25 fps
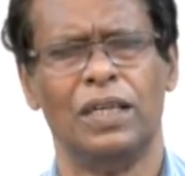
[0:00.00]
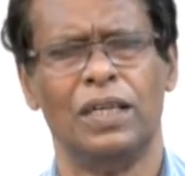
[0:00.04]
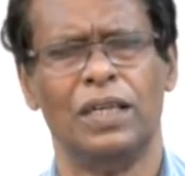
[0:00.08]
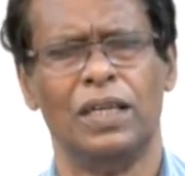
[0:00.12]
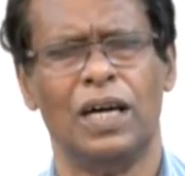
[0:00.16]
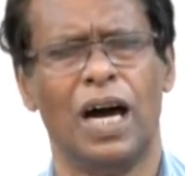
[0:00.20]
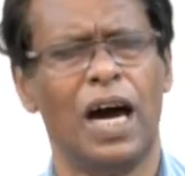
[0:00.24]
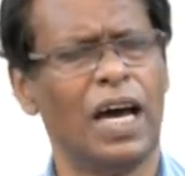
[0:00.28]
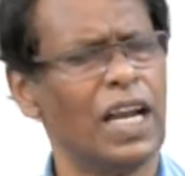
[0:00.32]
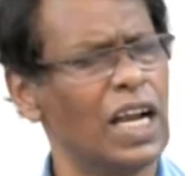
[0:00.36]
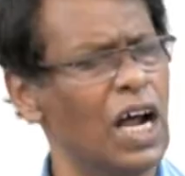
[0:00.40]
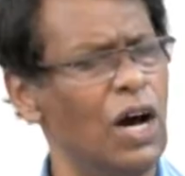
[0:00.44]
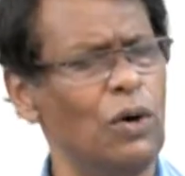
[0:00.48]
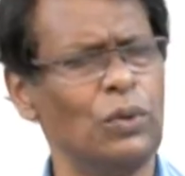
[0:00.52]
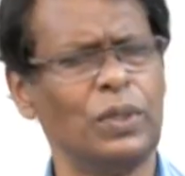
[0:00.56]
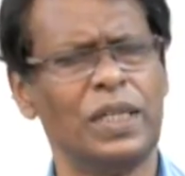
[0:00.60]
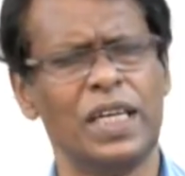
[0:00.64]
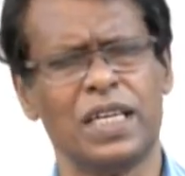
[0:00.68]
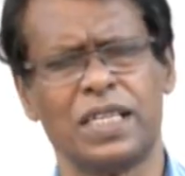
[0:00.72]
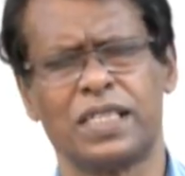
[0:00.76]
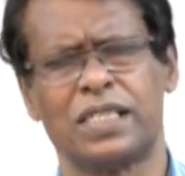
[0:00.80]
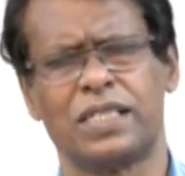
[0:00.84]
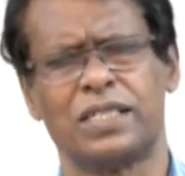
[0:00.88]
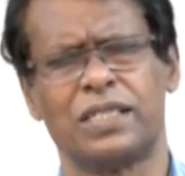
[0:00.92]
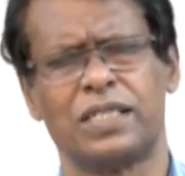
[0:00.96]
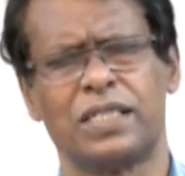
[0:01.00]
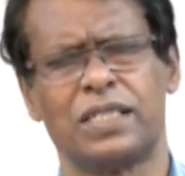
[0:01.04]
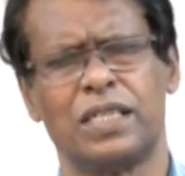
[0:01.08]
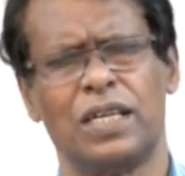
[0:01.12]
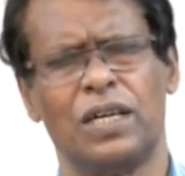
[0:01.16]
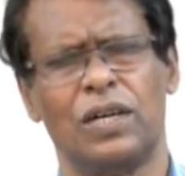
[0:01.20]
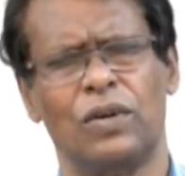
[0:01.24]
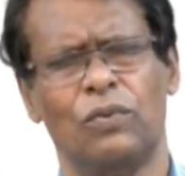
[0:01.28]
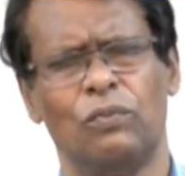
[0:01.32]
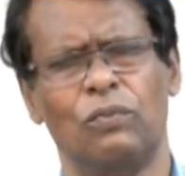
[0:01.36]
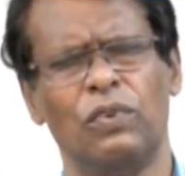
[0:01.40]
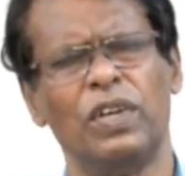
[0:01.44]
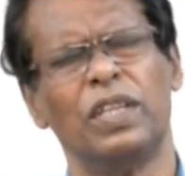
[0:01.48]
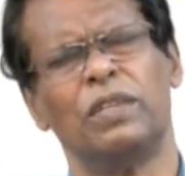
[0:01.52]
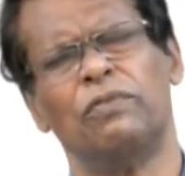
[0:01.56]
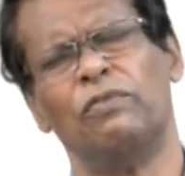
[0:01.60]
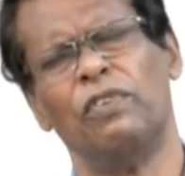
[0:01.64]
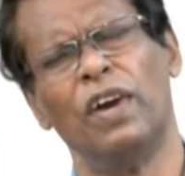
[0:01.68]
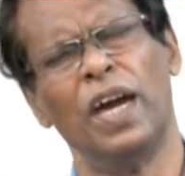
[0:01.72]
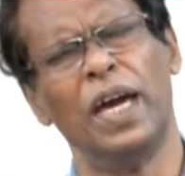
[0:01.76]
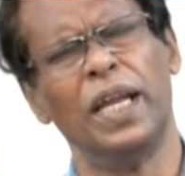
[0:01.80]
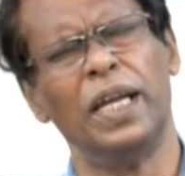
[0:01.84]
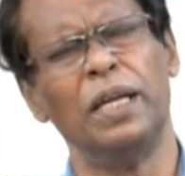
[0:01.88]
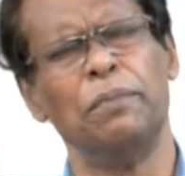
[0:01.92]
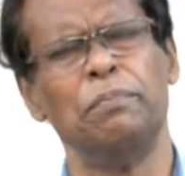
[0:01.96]
around us with
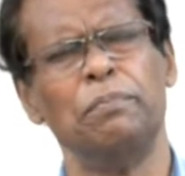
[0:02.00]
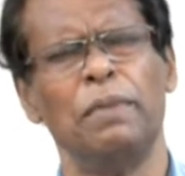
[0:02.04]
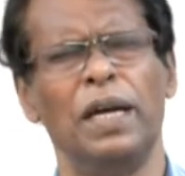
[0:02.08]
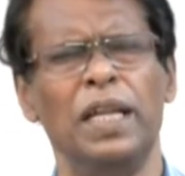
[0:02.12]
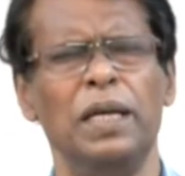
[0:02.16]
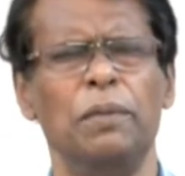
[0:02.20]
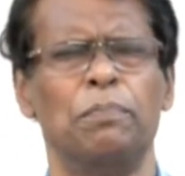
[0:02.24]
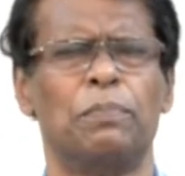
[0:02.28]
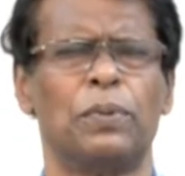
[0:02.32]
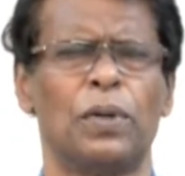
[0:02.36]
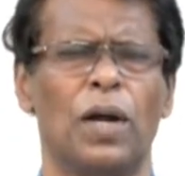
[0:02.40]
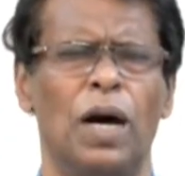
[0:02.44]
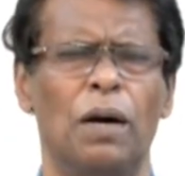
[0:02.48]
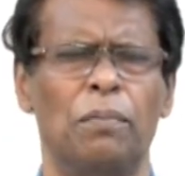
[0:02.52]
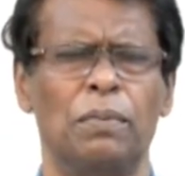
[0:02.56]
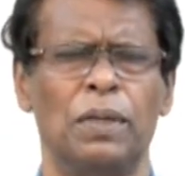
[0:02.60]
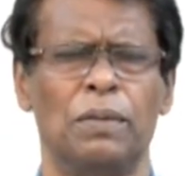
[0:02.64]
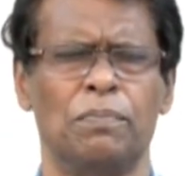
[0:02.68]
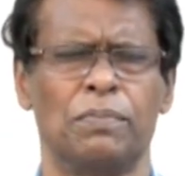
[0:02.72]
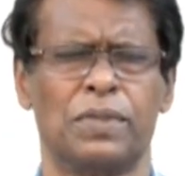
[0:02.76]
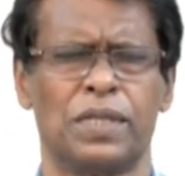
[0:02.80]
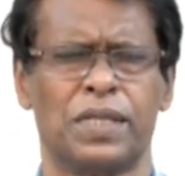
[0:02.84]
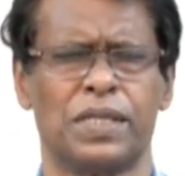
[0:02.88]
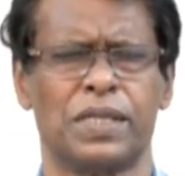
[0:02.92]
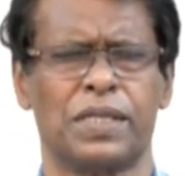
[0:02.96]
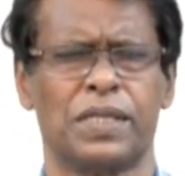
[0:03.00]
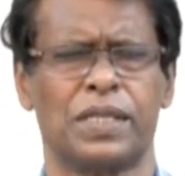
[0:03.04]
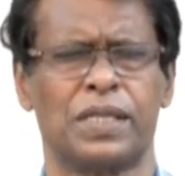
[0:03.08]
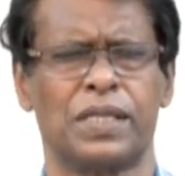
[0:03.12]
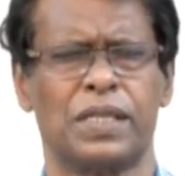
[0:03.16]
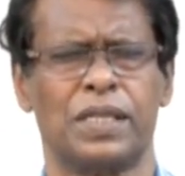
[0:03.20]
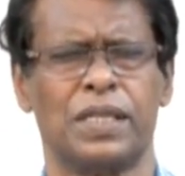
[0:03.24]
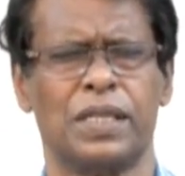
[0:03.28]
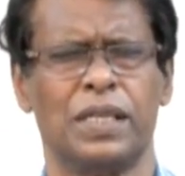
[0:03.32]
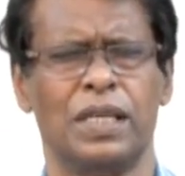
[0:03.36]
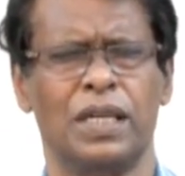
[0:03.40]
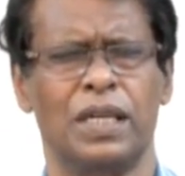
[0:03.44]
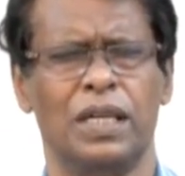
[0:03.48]
varied many problems,